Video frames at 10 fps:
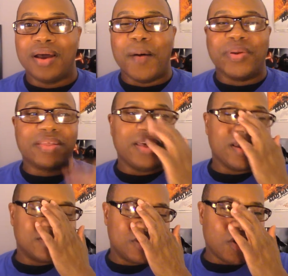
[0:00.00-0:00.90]
But the thing
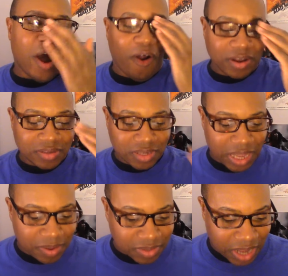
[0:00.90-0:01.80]
is, though, all at the
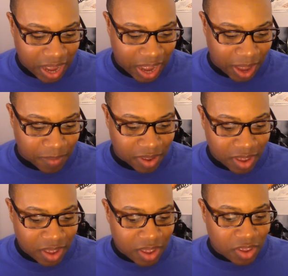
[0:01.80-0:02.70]
same time,
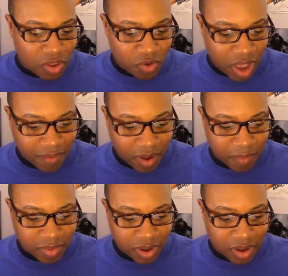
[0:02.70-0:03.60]
you
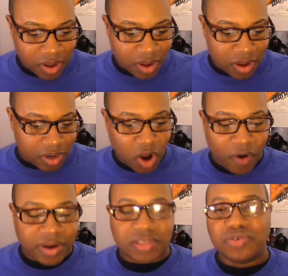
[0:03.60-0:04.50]
have
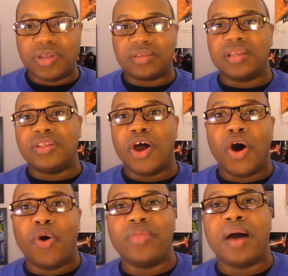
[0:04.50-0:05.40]
Lawrence, who doesn't
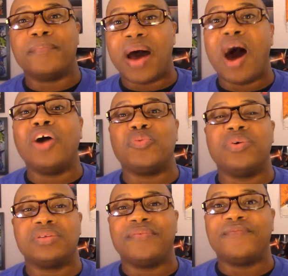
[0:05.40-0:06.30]
know that Miles
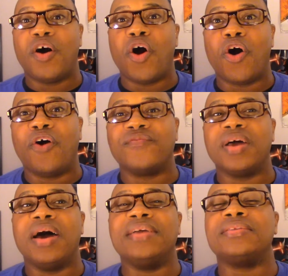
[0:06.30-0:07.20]
was involved
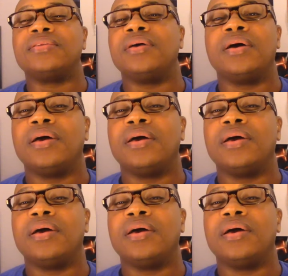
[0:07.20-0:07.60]
until